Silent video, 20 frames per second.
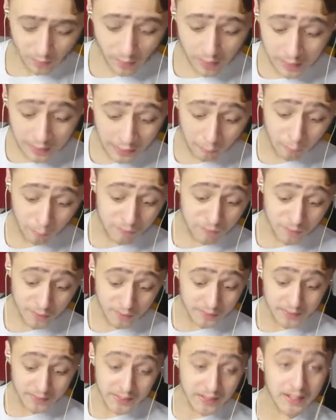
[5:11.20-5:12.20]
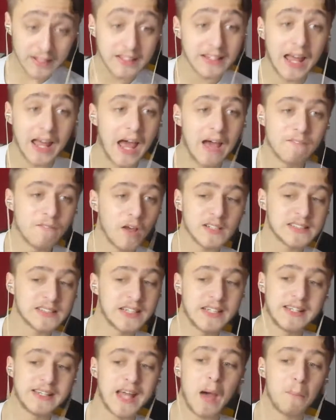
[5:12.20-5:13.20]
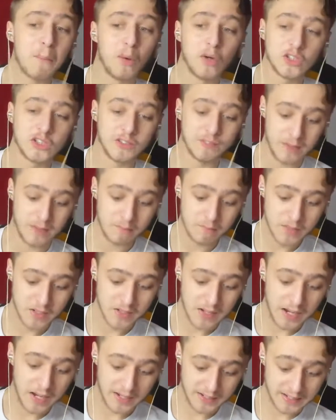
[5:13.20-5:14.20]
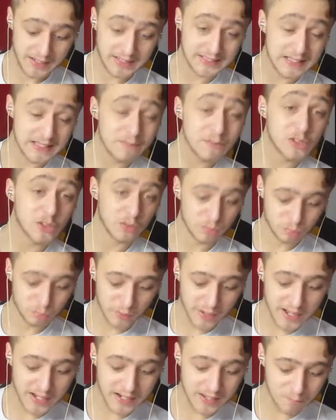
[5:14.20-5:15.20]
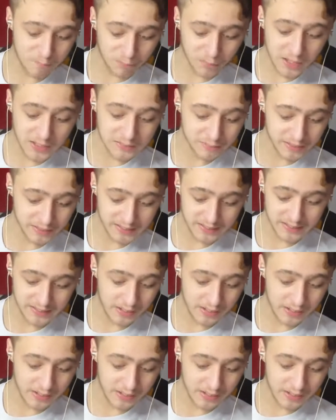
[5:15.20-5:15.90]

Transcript: However, like I've not seen that much of him, and he seems to have really impressed me.